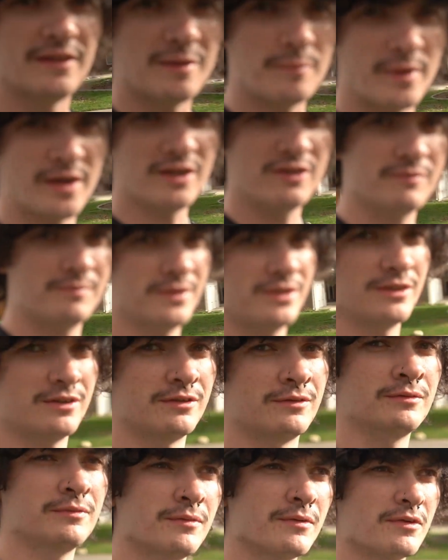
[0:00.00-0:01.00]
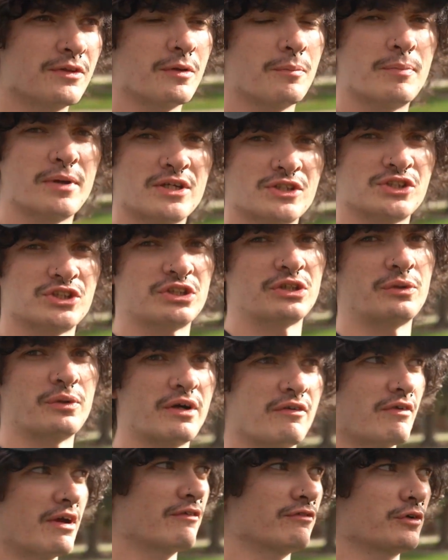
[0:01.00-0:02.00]
That might have been the best show
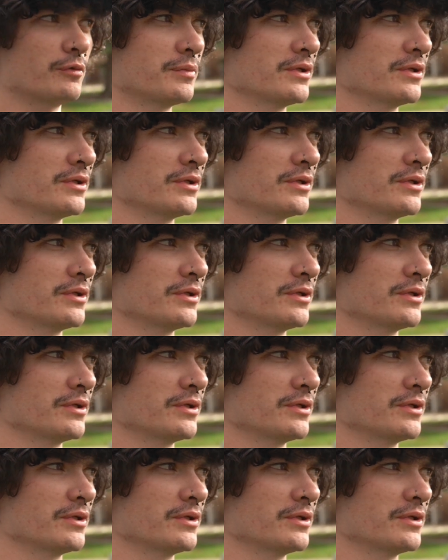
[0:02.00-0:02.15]
I've ever